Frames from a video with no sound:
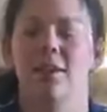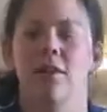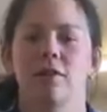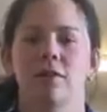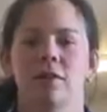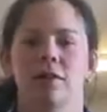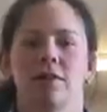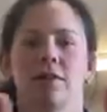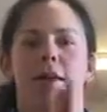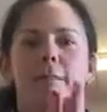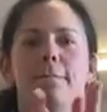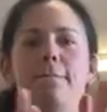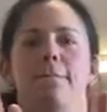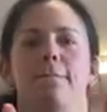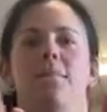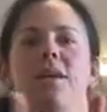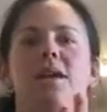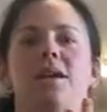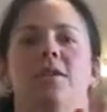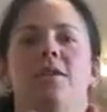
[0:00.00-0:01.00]
all
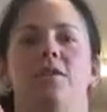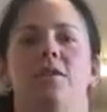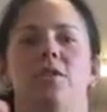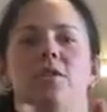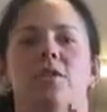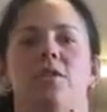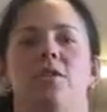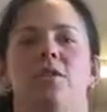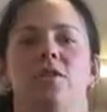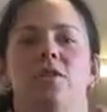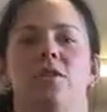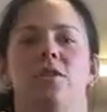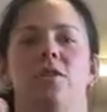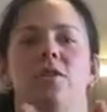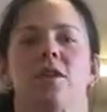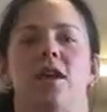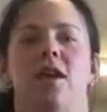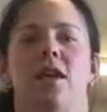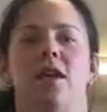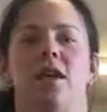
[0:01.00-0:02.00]
put heads
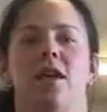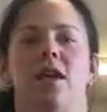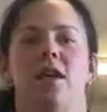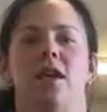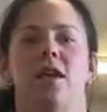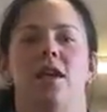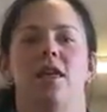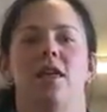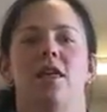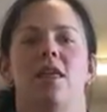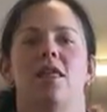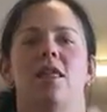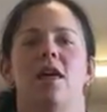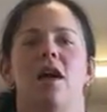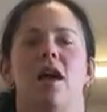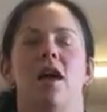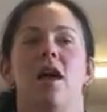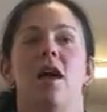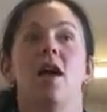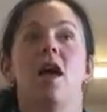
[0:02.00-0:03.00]

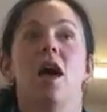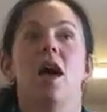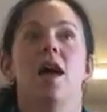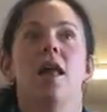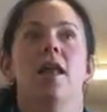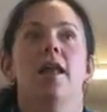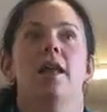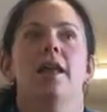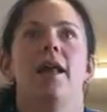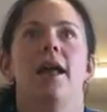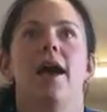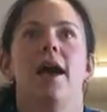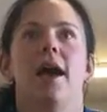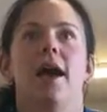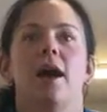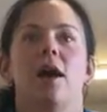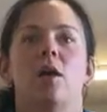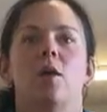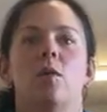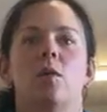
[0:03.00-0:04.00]
together.
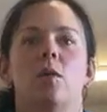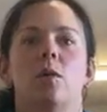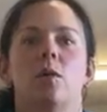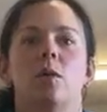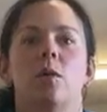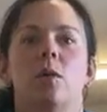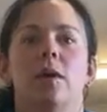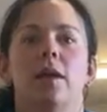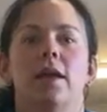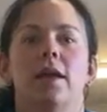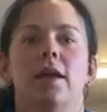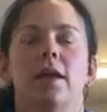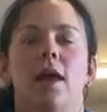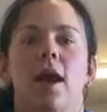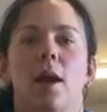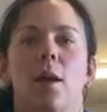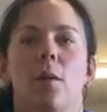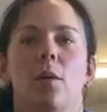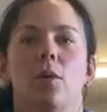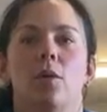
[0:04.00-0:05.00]
Now we'll
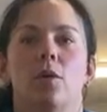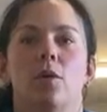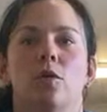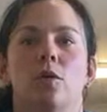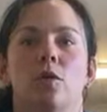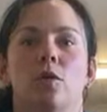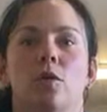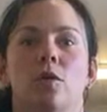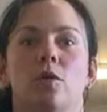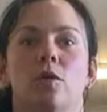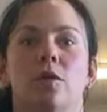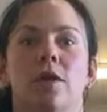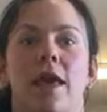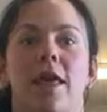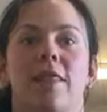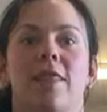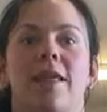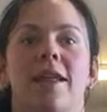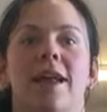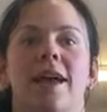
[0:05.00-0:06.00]
use
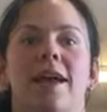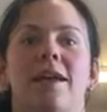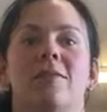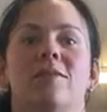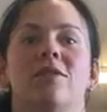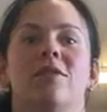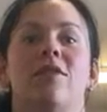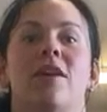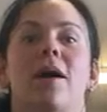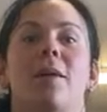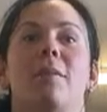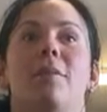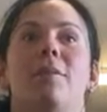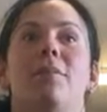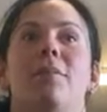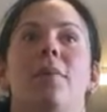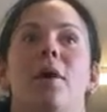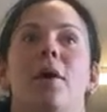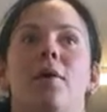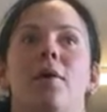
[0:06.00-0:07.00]
the names of our
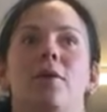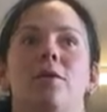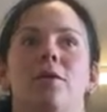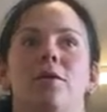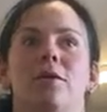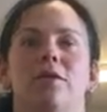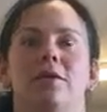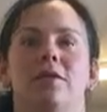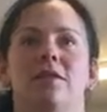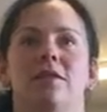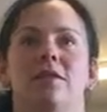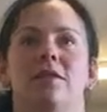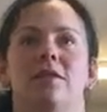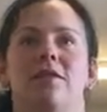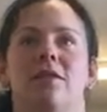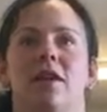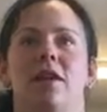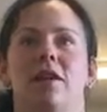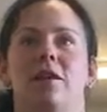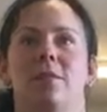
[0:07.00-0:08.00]
bones
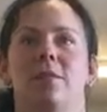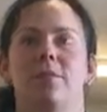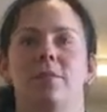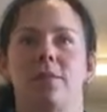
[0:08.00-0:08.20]
instead.